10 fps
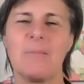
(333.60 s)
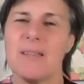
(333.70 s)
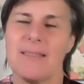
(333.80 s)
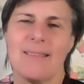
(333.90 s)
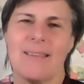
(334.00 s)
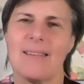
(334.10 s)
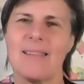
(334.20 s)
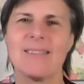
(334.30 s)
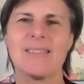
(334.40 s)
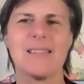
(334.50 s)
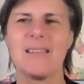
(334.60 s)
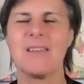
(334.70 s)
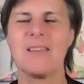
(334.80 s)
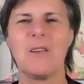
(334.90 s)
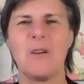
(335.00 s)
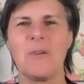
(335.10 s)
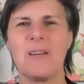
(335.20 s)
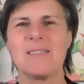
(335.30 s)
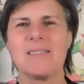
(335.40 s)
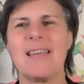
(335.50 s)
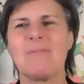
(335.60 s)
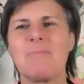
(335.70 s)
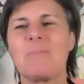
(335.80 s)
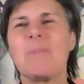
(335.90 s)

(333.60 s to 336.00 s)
But that's, you know, it's, it,